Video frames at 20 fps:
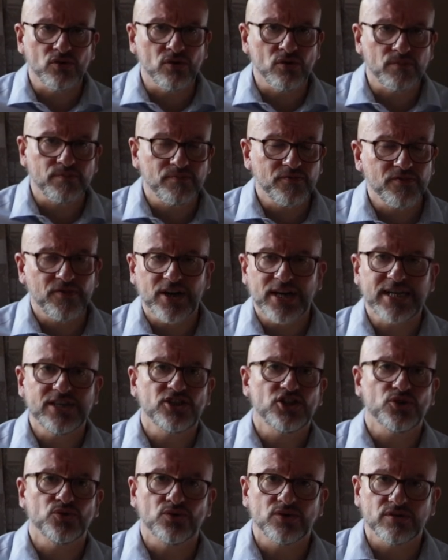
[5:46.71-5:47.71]
or
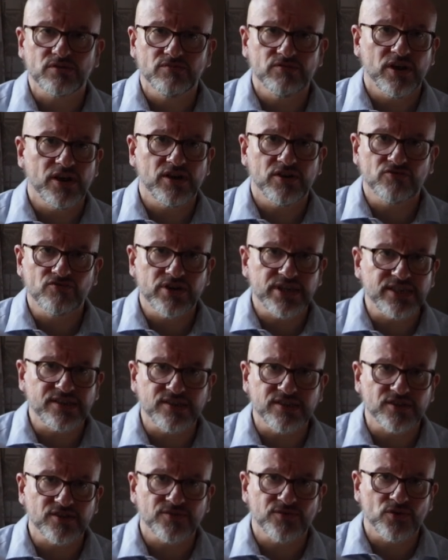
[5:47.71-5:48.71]
financial uh,
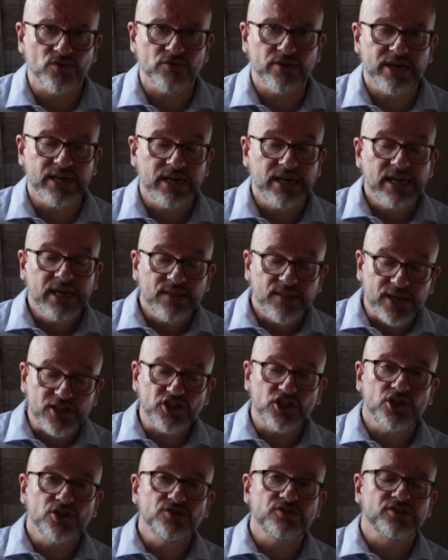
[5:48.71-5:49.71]
reasons for it. They
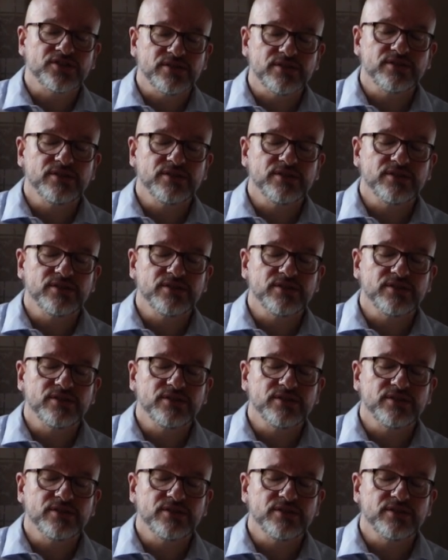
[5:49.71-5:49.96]
choose